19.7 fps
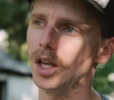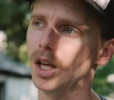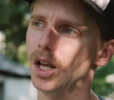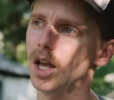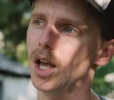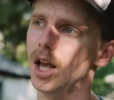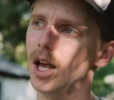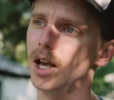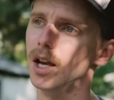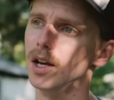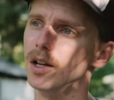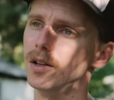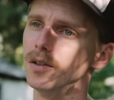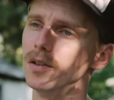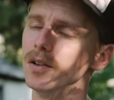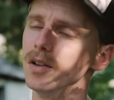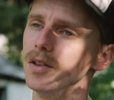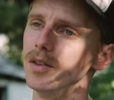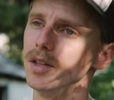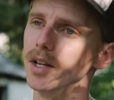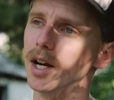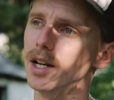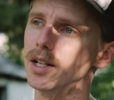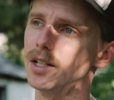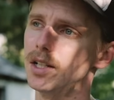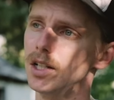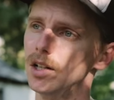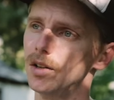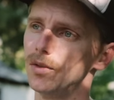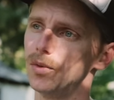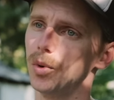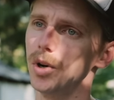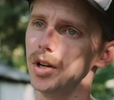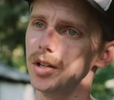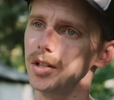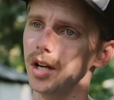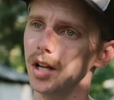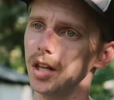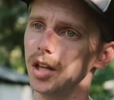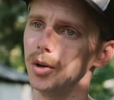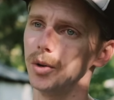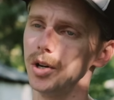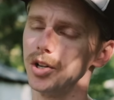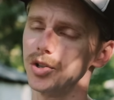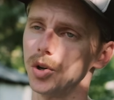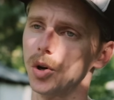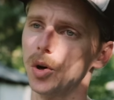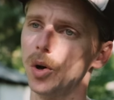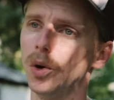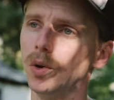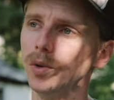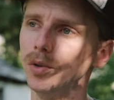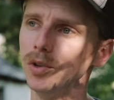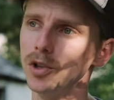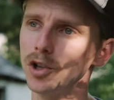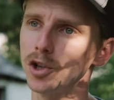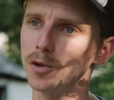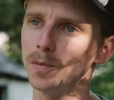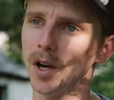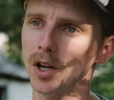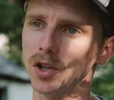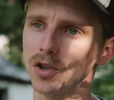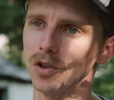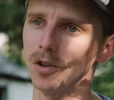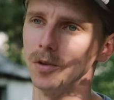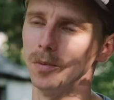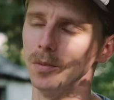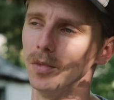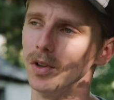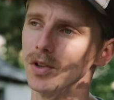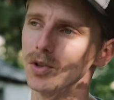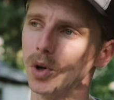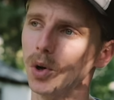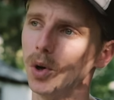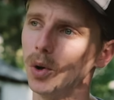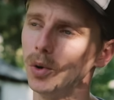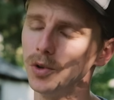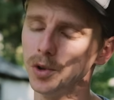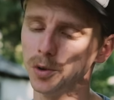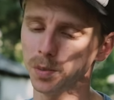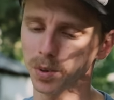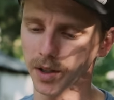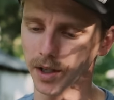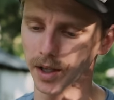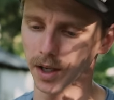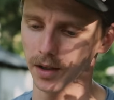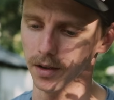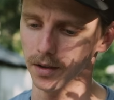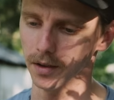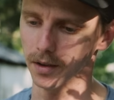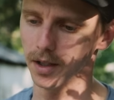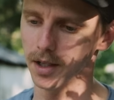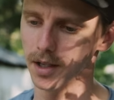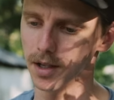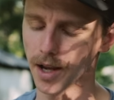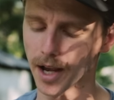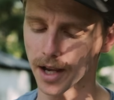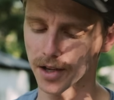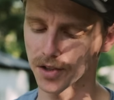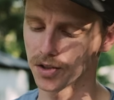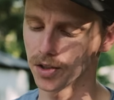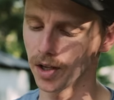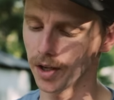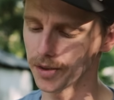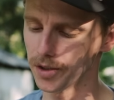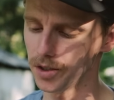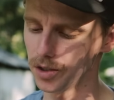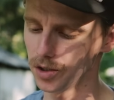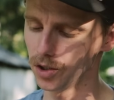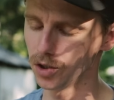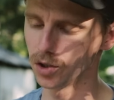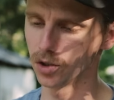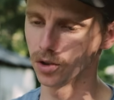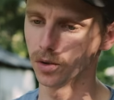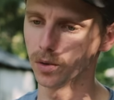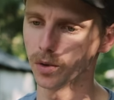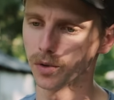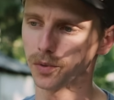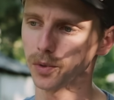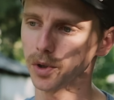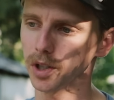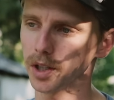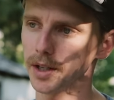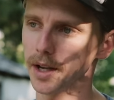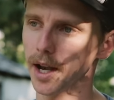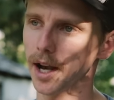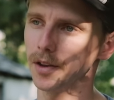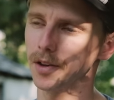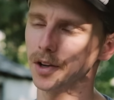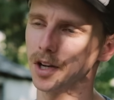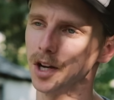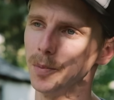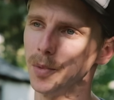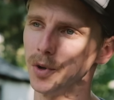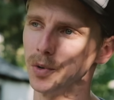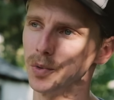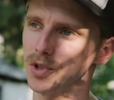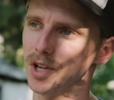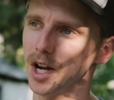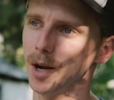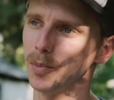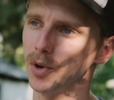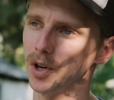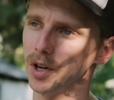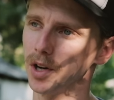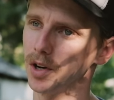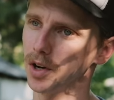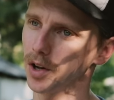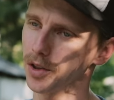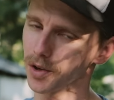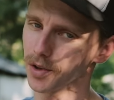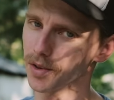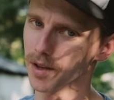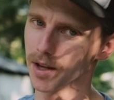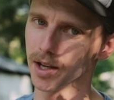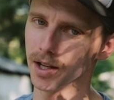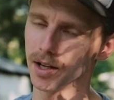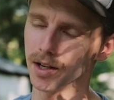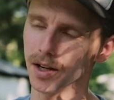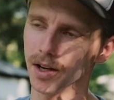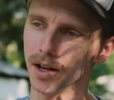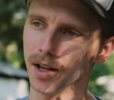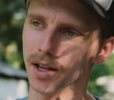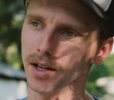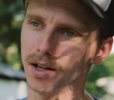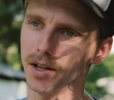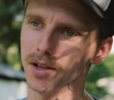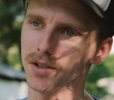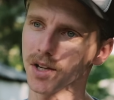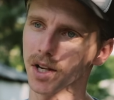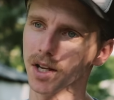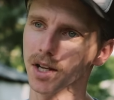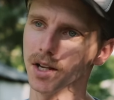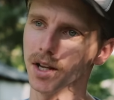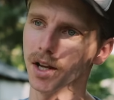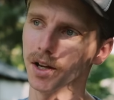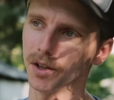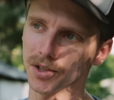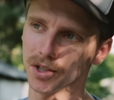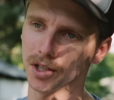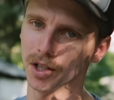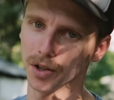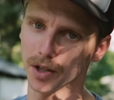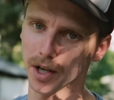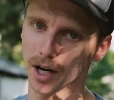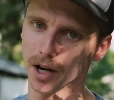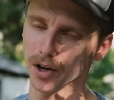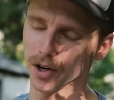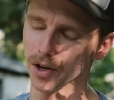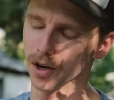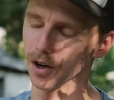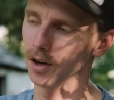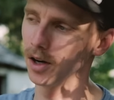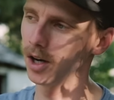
and the idea of One Yellow, it's a whole new spectrum. It's a whole new plan. It has nothing to do with really how the company was operated other than it is a LTL carrier.